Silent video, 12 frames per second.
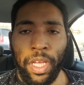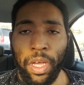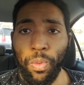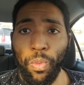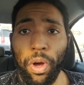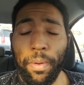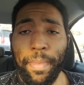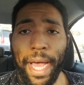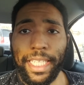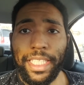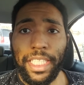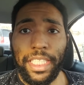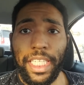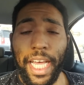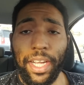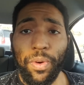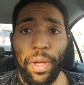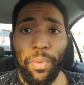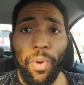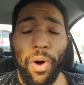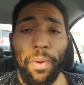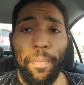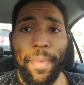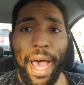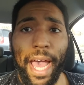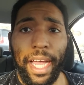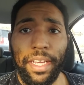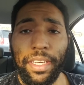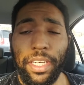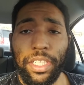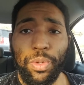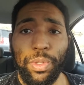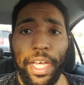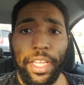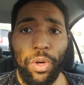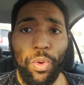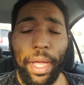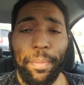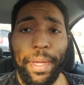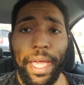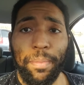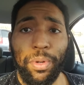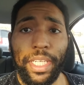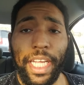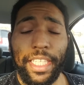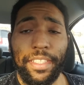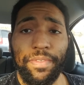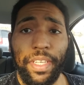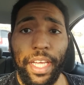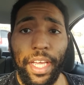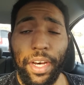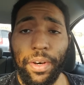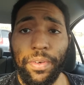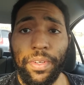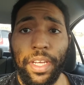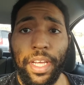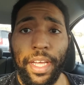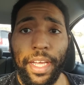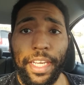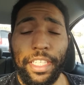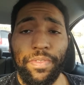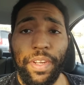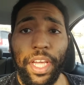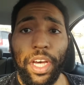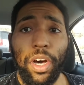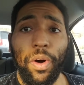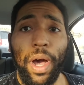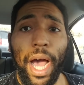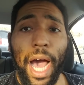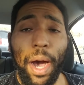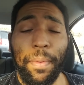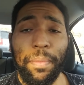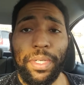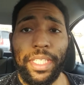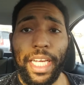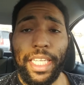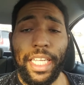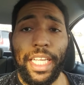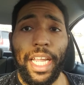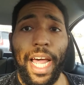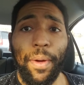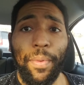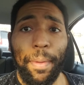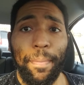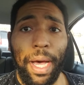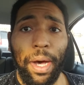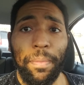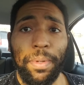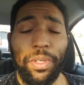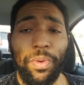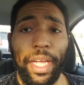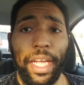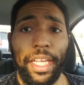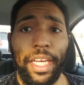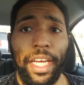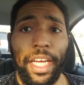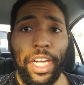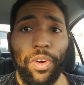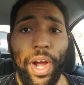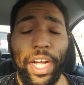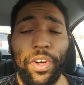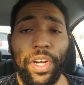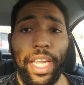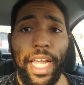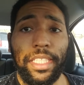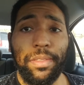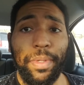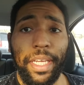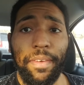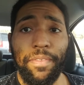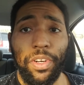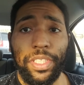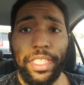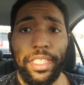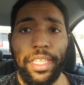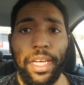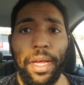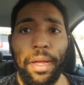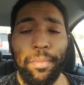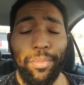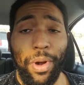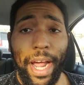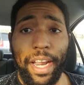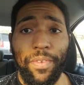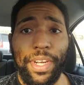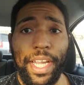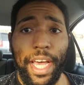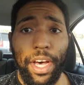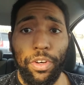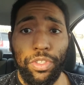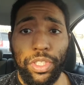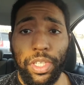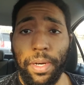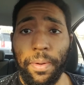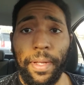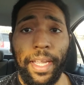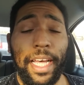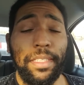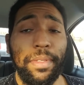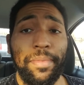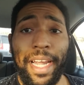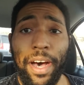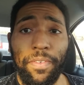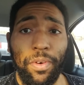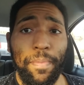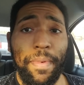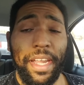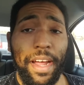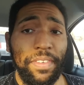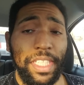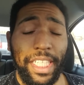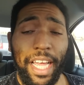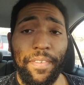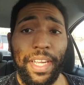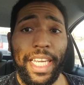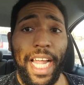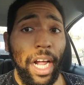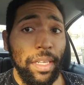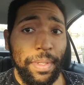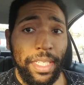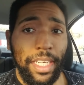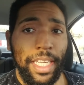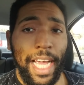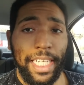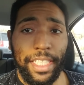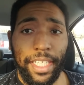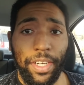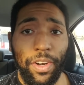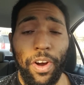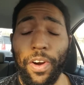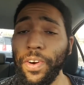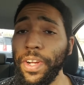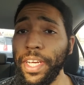Welcome back to the channel and welcome back to another quick pick prediction video. In this video, I'll be predicting the lightweight bout between Gregor Gillespie versus Brad Riddell. So Gillespie's been out for a minute ever since Kevin Lee knocked him into the next year or